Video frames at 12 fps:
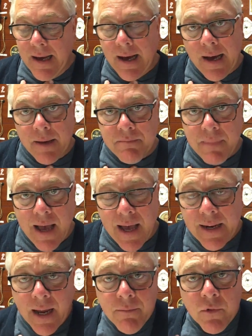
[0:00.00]

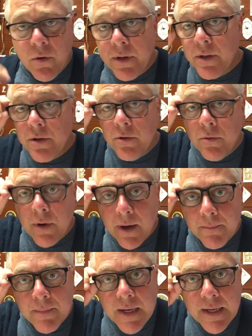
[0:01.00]
And I'm going
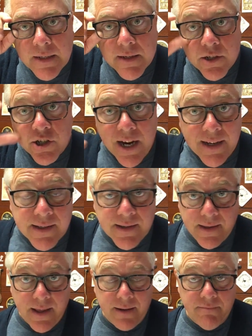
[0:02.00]
to
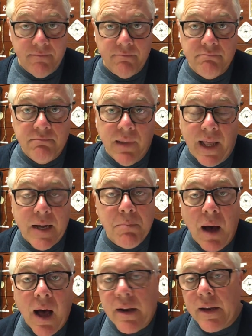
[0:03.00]
suggest that, like
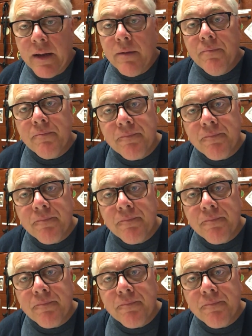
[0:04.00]
botany